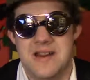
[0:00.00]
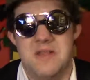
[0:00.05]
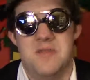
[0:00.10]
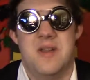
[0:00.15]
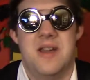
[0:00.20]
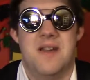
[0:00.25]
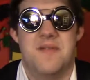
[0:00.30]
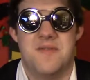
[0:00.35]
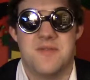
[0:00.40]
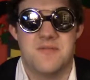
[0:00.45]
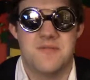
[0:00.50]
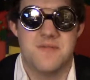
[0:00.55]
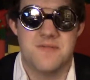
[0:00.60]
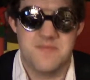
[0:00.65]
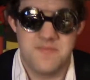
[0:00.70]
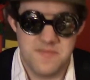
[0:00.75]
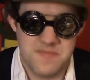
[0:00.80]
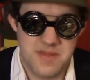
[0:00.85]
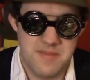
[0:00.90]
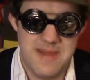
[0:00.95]
We have
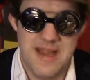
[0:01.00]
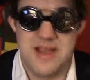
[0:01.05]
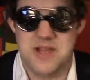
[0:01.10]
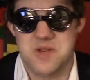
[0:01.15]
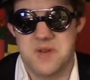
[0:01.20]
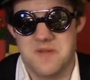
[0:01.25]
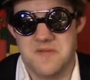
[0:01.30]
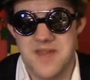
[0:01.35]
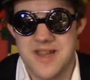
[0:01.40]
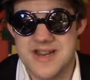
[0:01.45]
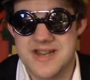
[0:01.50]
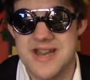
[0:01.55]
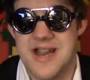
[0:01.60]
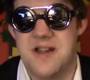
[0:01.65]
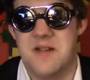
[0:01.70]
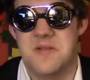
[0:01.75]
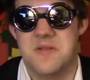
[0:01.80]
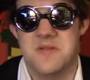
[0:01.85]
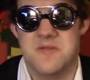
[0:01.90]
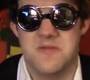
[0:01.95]
the Master of Lake
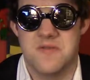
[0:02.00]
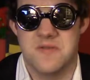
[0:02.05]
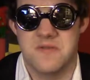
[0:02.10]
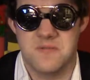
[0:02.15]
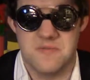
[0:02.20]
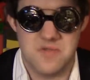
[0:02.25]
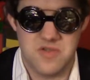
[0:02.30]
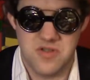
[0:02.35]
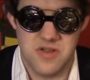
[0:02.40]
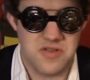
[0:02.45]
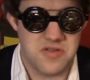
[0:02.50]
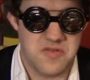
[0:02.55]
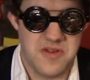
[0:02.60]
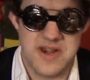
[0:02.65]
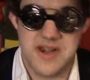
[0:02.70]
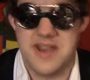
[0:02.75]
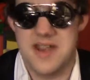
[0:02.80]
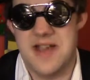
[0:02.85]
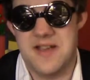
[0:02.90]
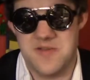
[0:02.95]
Town, who's a
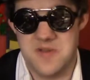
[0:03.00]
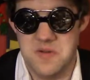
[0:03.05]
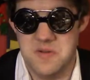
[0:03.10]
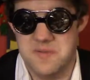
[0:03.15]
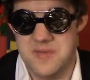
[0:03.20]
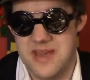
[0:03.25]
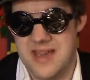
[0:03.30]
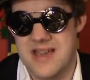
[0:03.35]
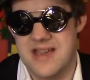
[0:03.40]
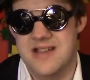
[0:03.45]
greedy SOB,